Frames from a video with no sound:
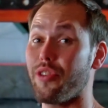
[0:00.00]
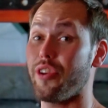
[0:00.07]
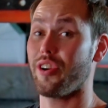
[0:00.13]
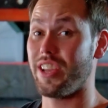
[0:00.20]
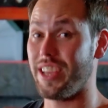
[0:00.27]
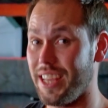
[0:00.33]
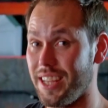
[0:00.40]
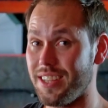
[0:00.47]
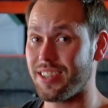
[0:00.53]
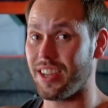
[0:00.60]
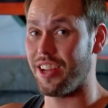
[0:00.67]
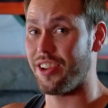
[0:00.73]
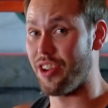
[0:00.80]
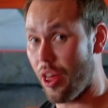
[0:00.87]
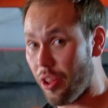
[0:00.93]
there is
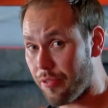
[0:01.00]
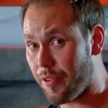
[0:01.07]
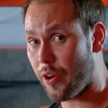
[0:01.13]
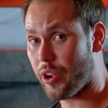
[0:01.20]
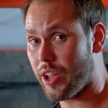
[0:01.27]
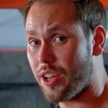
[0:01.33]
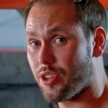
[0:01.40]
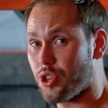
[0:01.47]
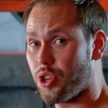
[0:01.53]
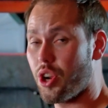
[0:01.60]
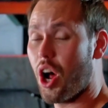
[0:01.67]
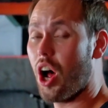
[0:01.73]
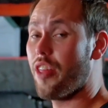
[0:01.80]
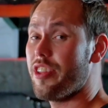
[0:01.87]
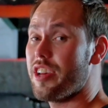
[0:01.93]
another variation
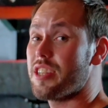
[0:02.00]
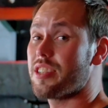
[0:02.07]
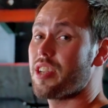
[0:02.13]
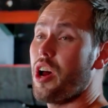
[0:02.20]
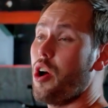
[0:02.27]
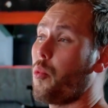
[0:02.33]
on this